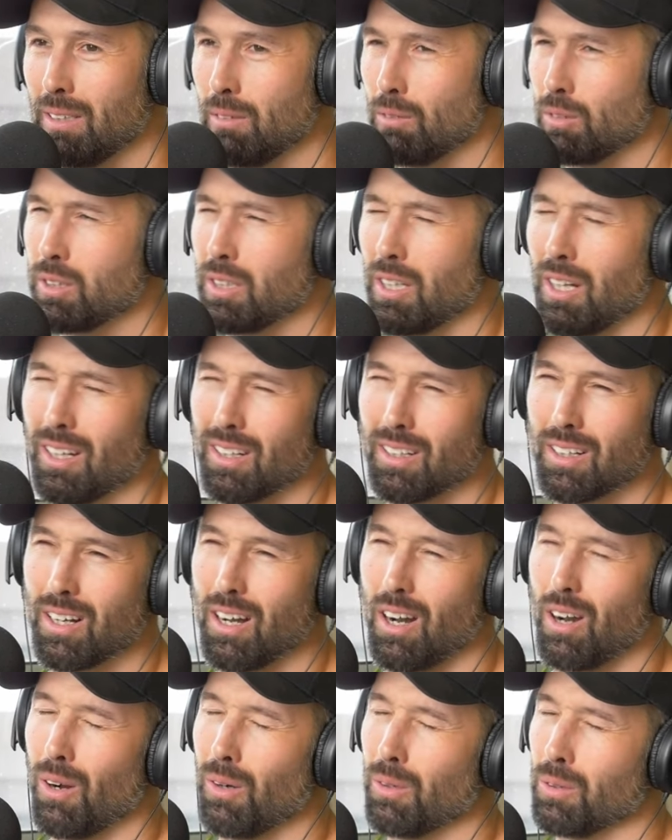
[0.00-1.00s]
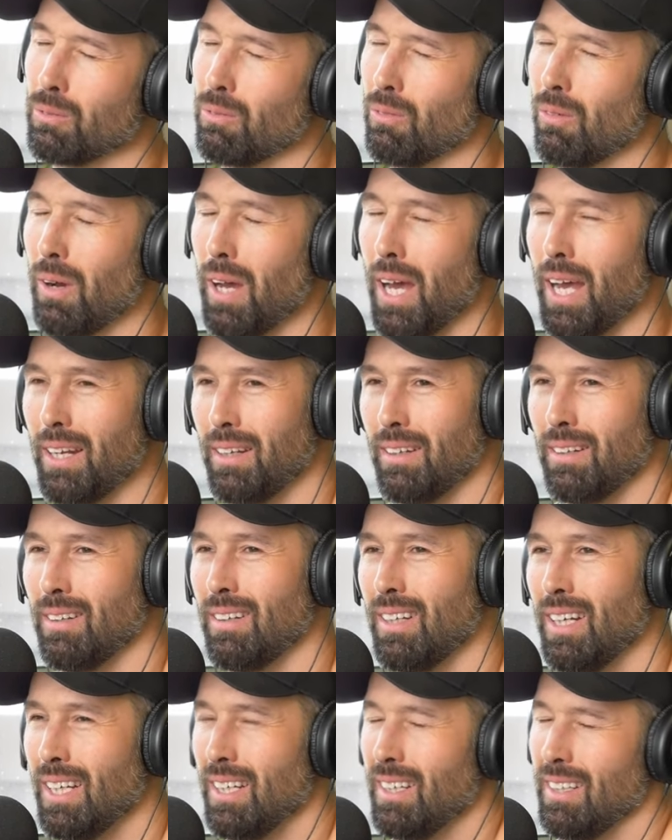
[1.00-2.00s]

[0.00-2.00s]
and it was kind of cold and wet and...